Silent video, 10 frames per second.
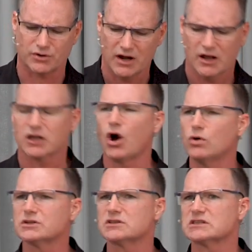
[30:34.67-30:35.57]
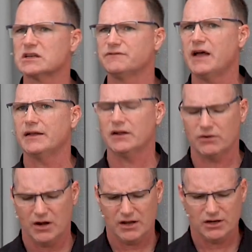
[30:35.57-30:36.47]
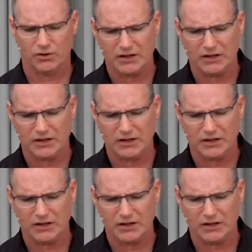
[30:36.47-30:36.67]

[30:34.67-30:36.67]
or go to this event, or you know,